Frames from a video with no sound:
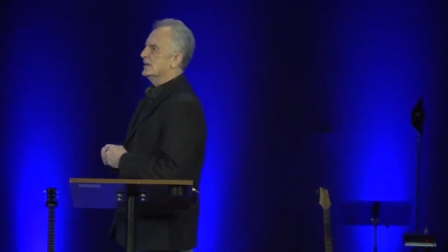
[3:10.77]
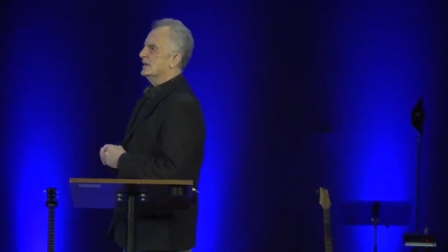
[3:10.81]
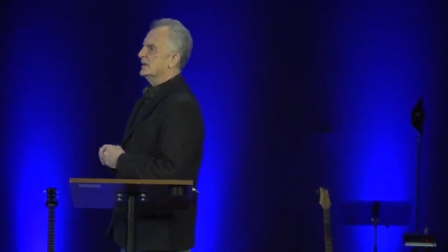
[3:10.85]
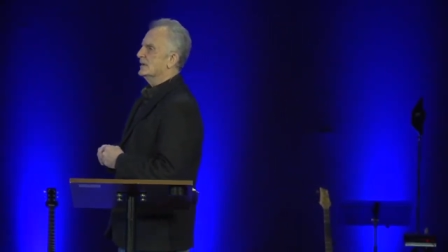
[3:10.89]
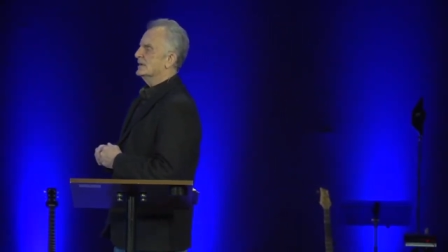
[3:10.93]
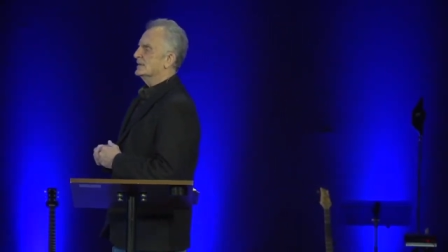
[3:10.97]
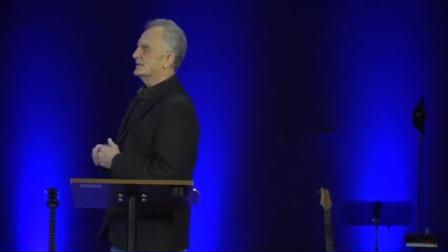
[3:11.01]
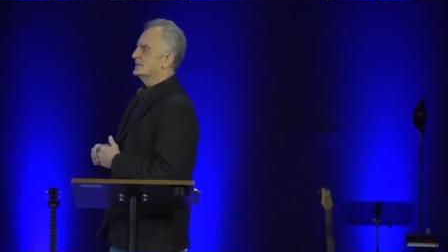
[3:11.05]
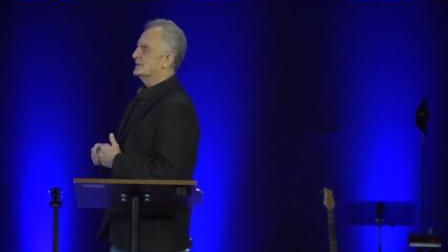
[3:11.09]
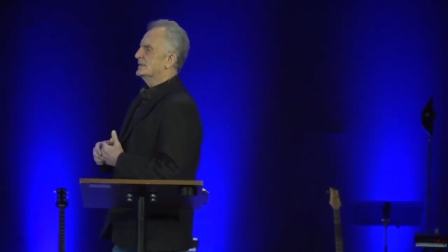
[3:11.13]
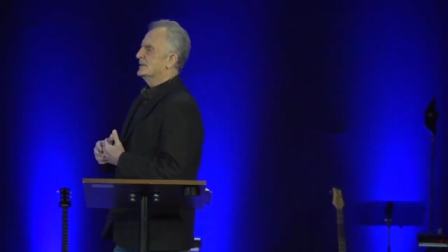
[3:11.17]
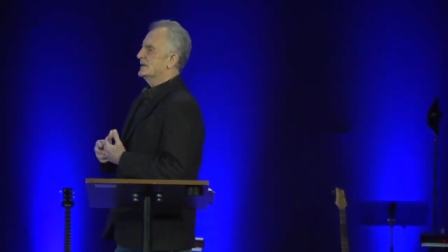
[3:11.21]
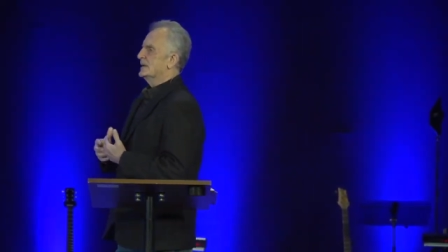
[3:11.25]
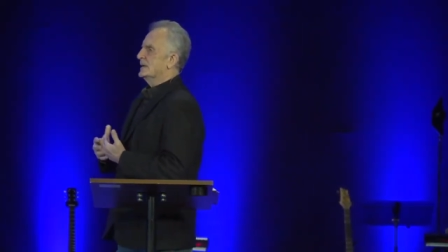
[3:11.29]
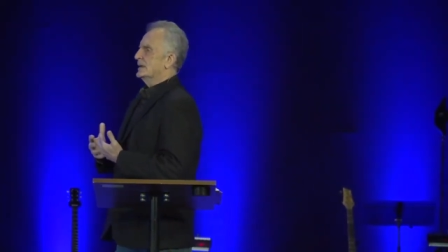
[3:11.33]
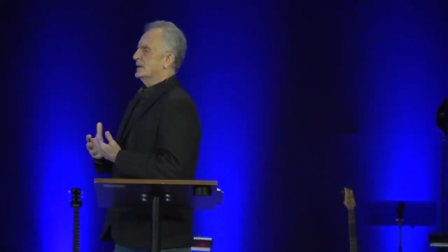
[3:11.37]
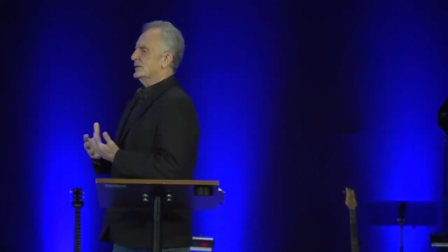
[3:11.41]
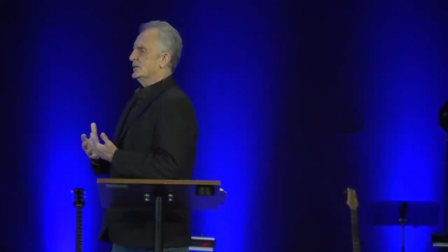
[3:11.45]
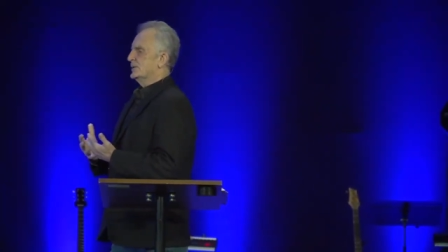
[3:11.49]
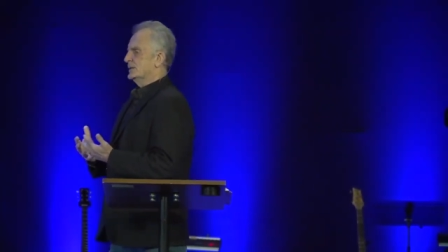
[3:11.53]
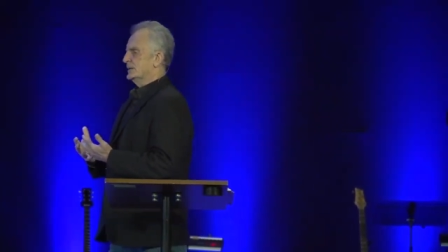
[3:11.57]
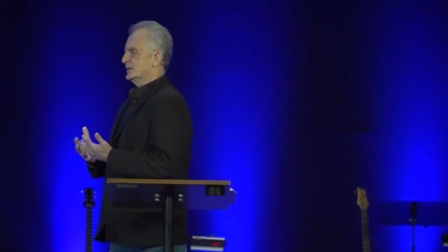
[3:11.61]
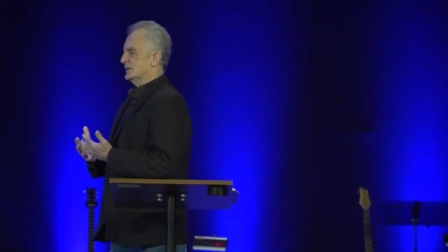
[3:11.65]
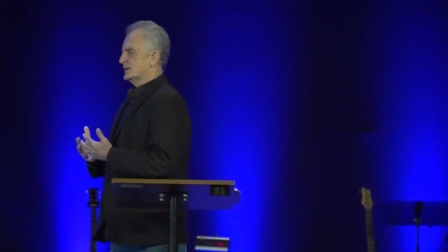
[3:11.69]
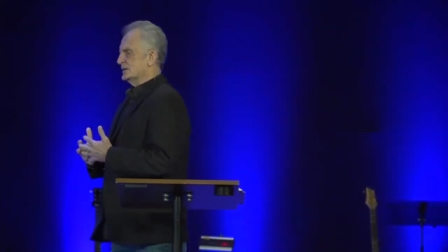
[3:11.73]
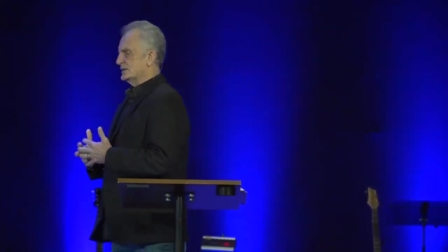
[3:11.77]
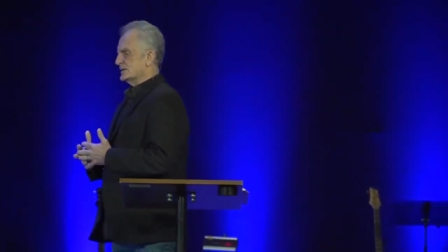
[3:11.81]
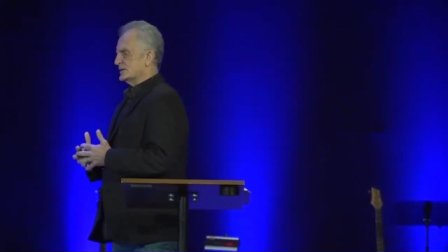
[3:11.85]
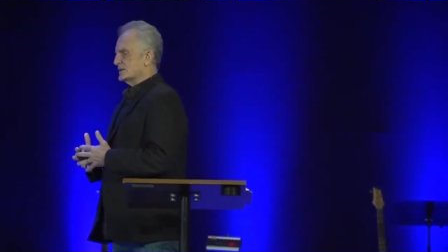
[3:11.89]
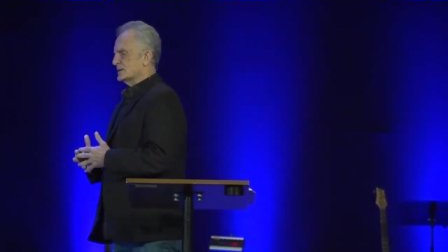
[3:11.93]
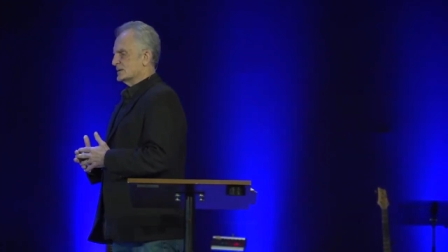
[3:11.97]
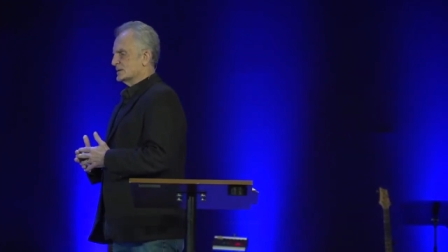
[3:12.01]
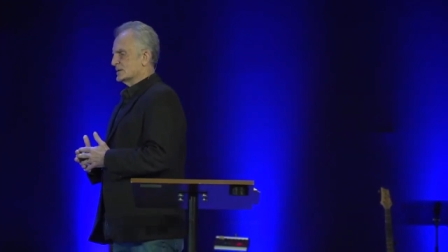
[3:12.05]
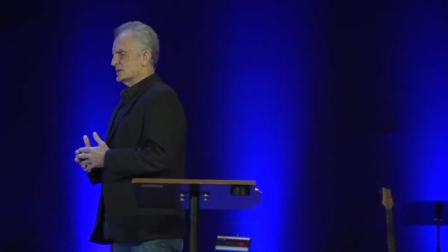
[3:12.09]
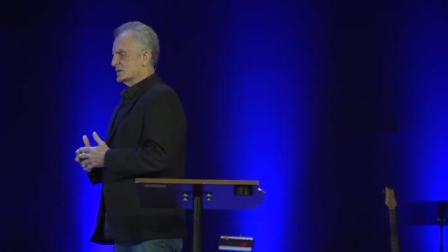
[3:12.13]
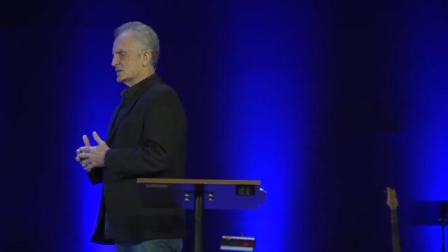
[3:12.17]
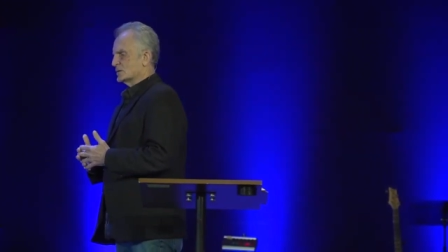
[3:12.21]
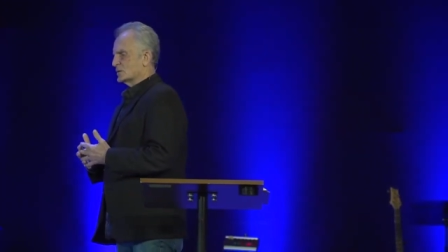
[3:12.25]
It, this
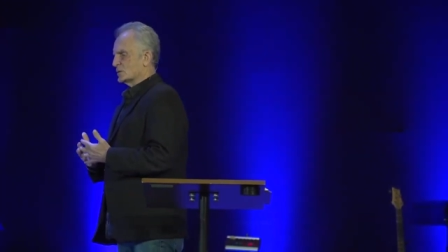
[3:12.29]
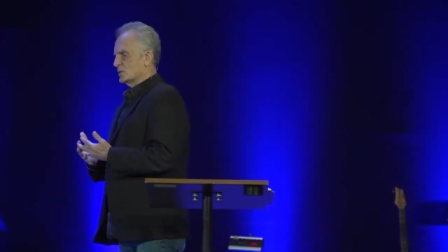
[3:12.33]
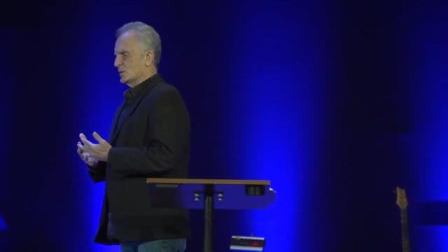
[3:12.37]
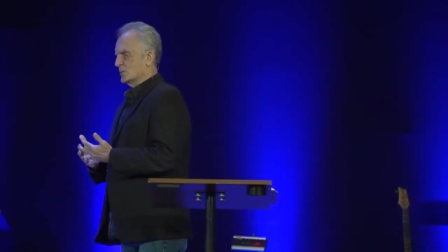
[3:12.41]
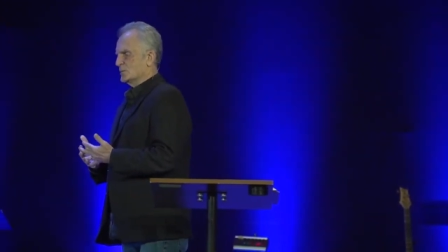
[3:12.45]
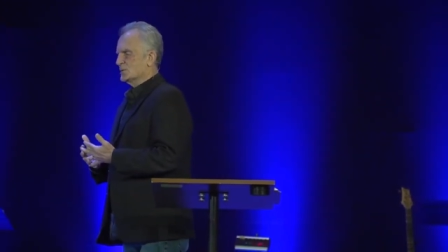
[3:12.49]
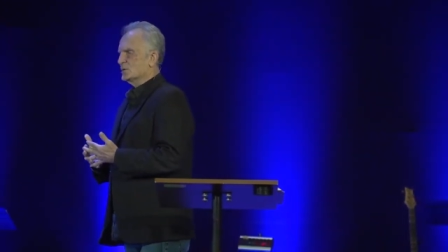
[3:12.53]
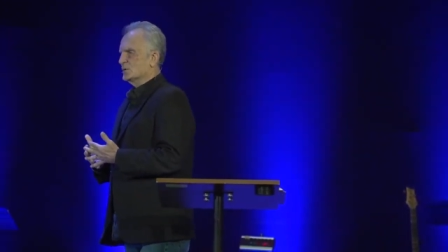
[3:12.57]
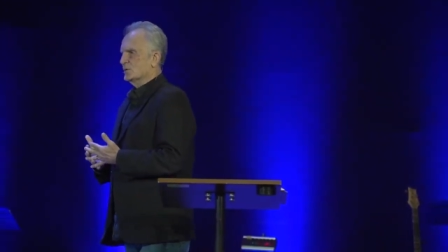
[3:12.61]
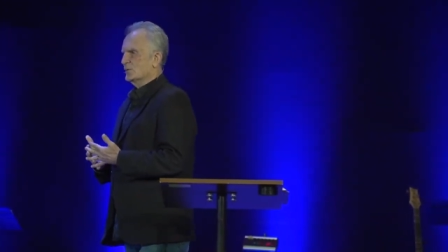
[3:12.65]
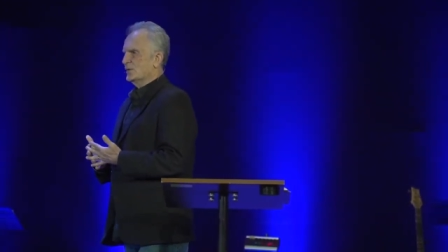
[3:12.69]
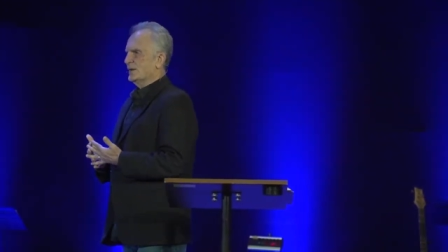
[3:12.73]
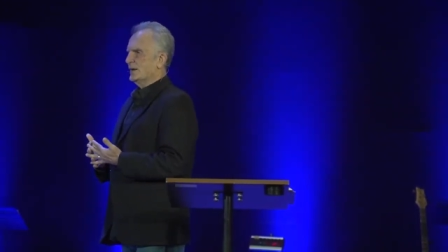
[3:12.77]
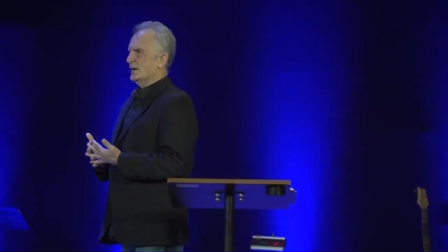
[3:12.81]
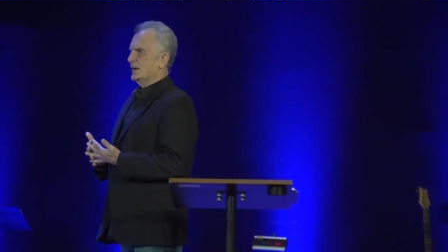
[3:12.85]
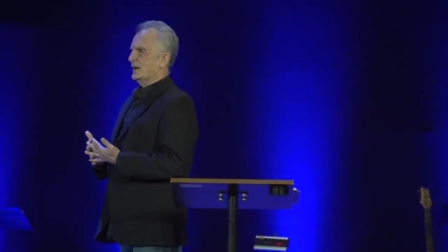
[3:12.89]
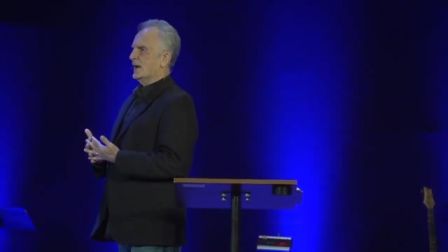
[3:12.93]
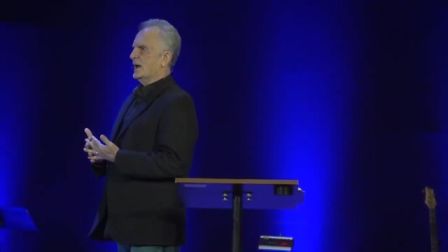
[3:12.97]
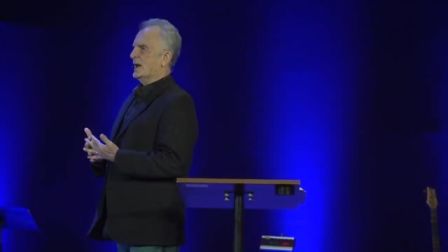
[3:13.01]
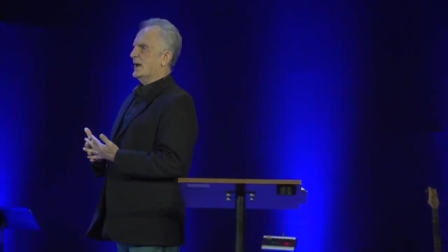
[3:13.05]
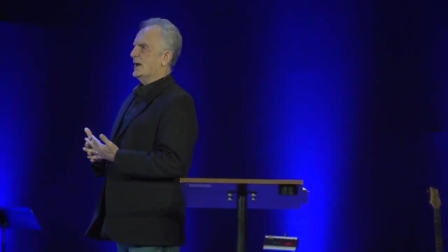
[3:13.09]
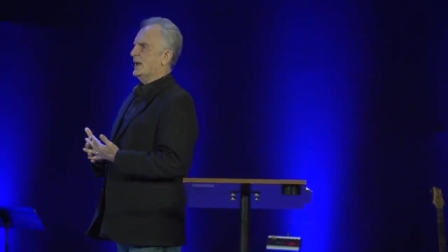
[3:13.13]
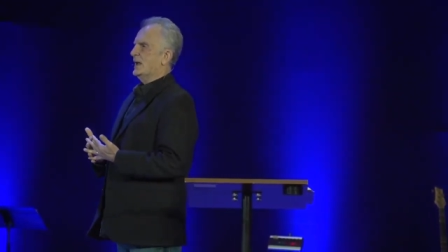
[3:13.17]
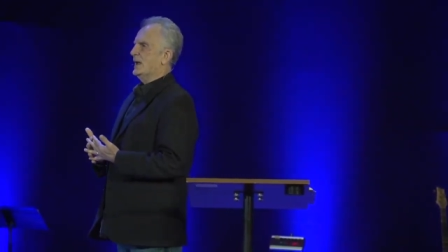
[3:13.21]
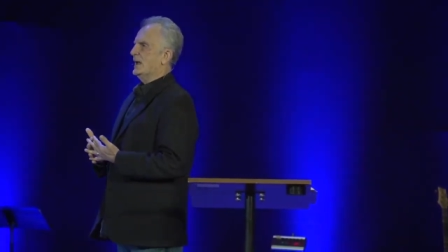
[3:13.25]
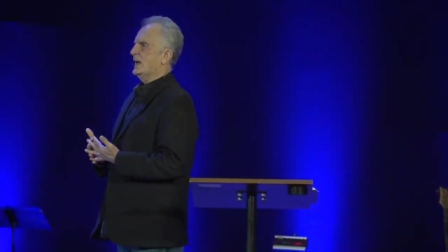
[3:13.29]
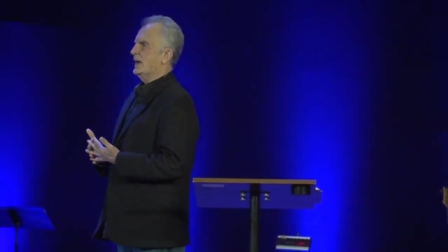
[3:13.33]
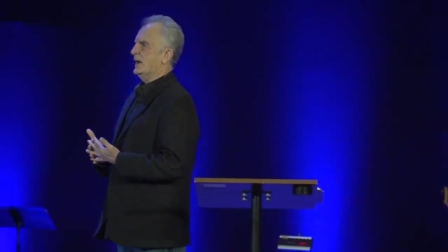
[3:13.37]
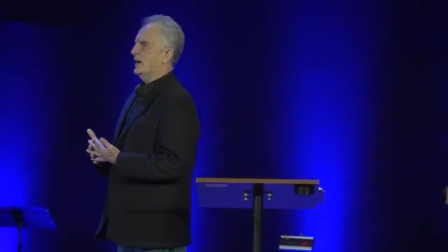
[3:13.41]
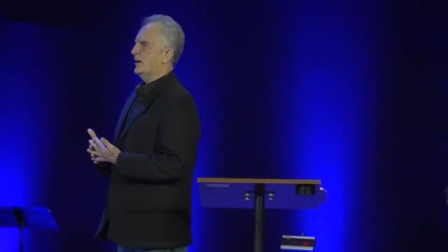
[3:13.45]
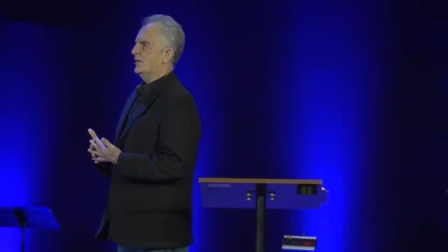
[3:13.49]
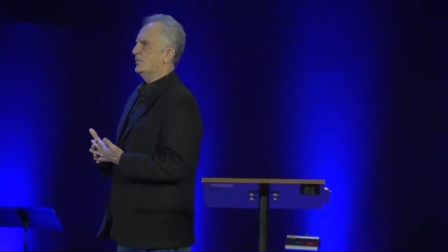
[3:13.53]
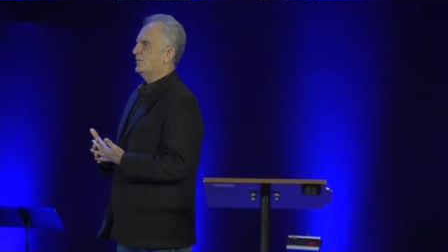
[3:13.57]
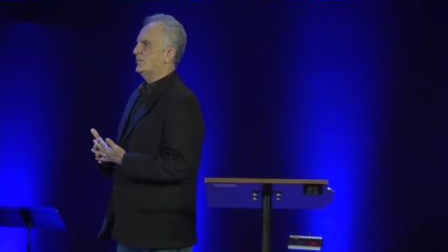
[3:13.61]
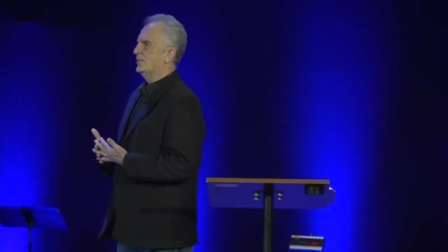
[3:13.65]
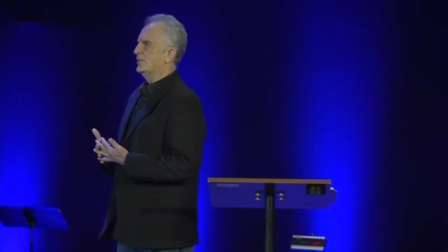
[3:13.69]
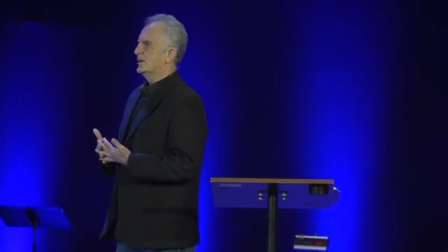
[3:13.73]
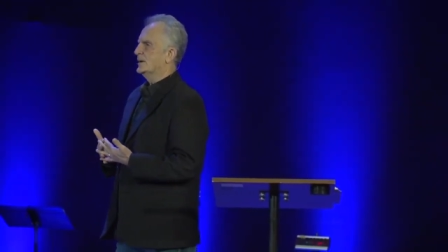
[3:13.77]
is a scripture that I
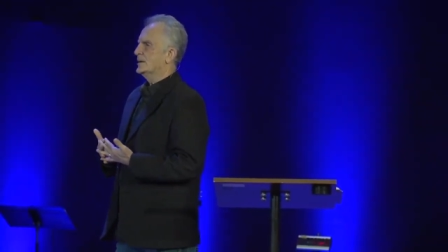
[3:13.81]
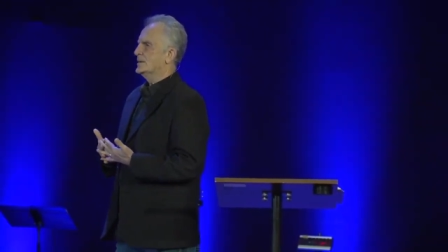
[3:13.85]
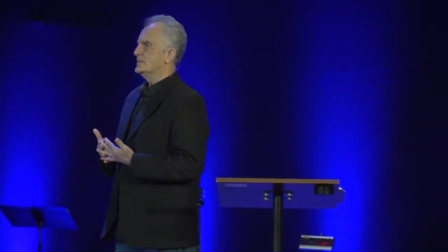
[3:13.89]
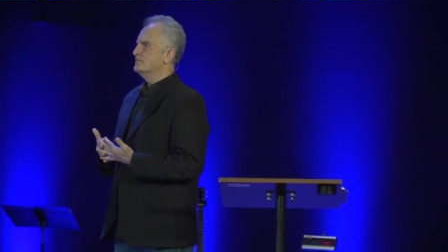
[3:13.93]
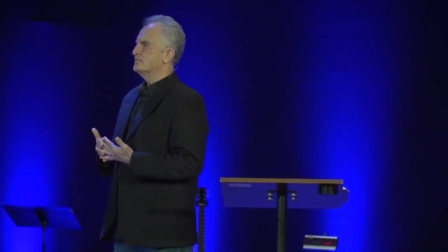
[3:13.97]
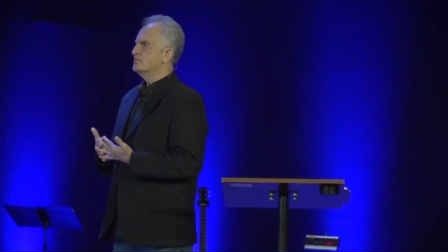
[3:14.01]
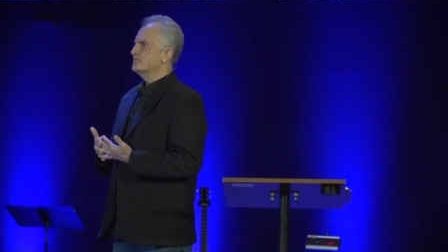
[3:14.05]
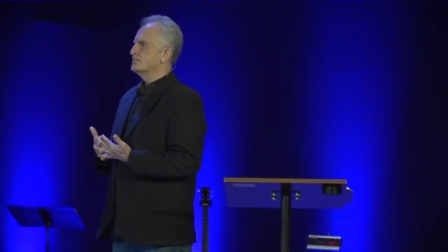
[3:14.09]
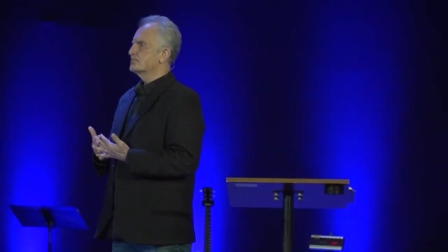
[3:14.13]
have, uh,